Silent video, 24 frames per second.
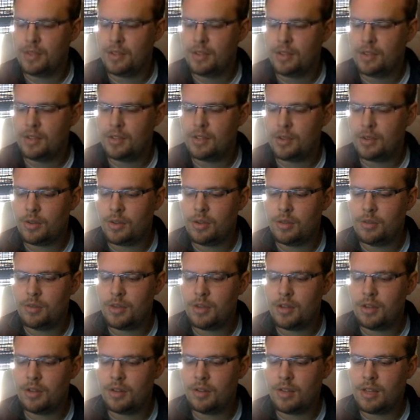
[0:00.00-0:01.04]
So here we
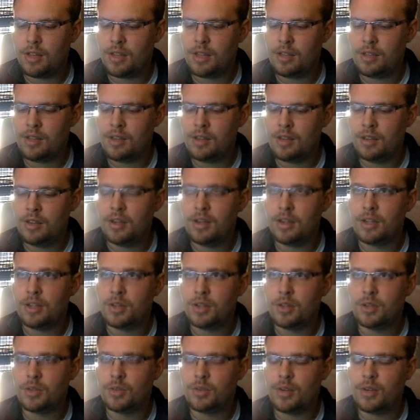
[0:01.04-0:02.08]
go. E, next
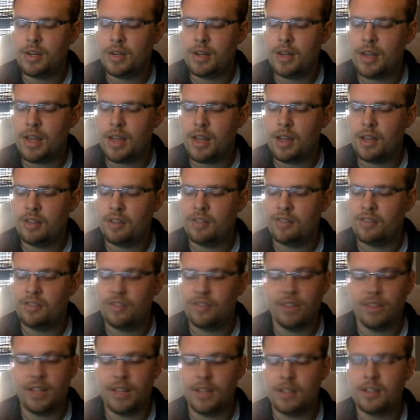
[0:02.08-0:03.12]
one's written F.
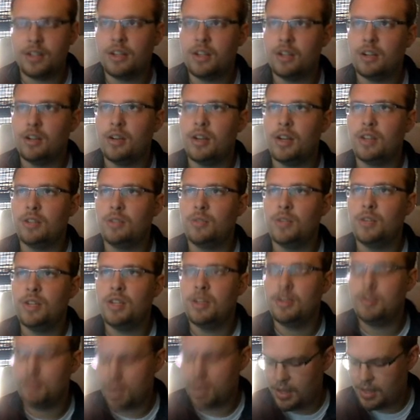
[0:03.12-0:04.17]
That's incorrect. We need to
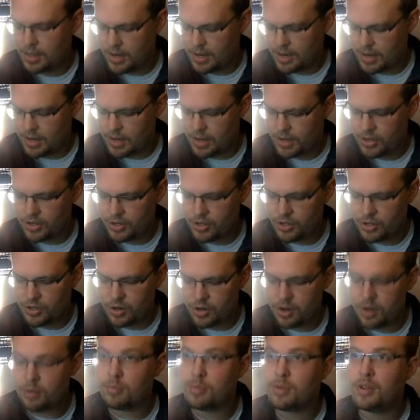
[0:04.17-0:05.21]
make that a
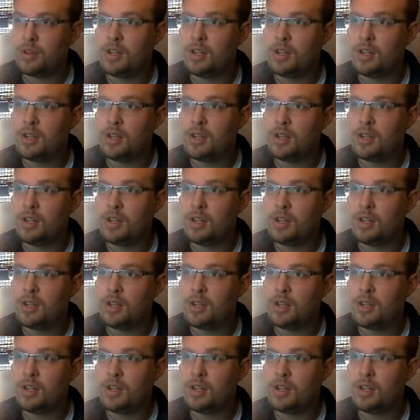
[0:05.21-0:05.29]
sharp.